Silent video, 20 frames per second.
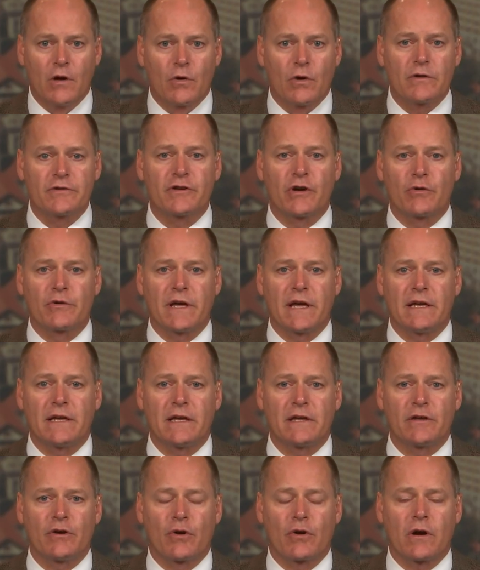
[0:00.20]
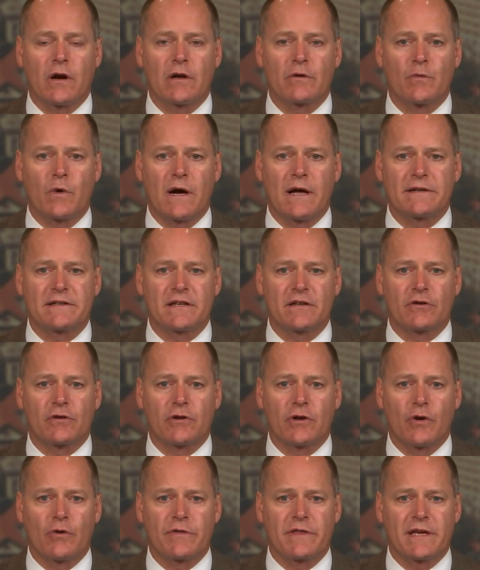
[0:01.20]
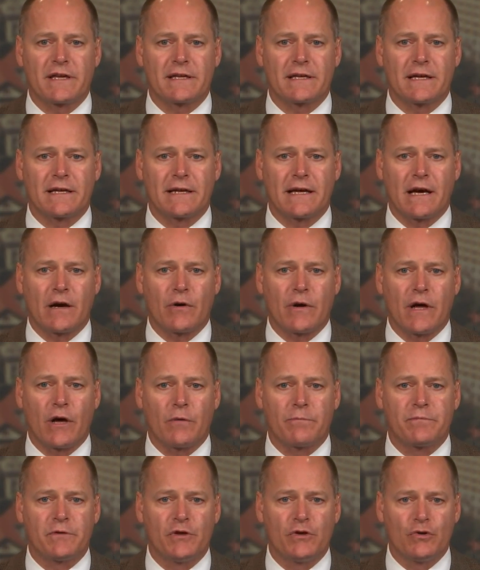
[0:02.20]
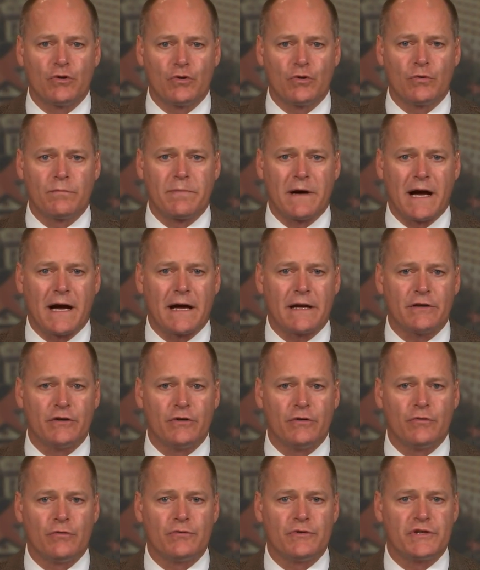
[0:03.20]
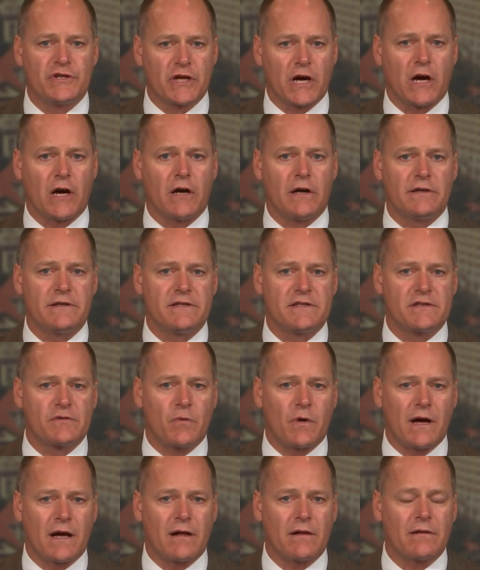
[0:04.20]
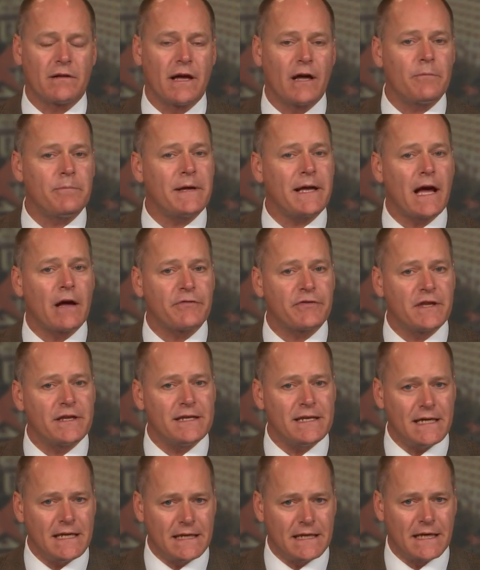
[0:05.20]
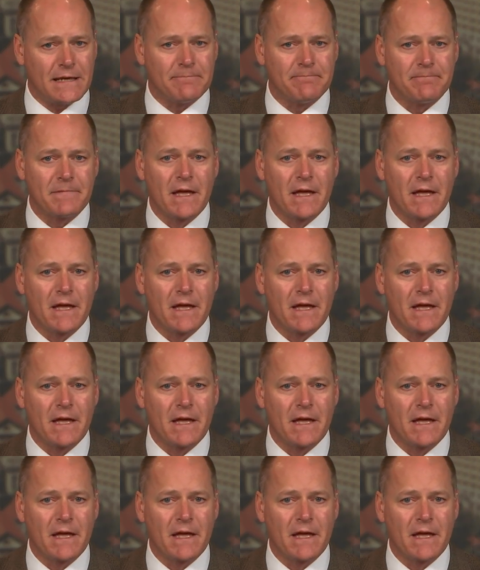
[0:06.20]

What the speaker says: Well, donating your unwanted clothing can now help you buy new duds while helping out the needy.